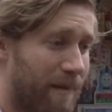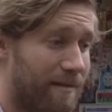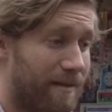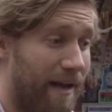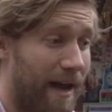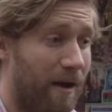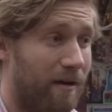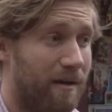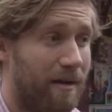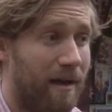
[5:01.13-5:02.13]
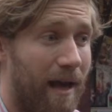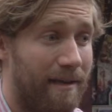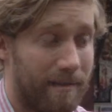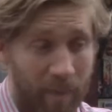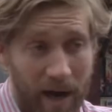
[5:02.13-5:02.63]
So now,
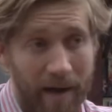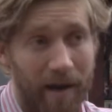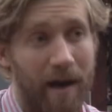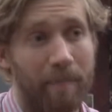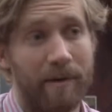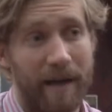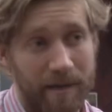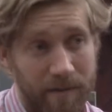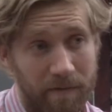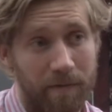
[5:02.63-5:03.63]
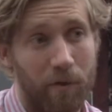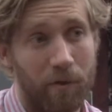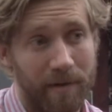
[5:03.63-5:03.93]
as apartheid began to fall,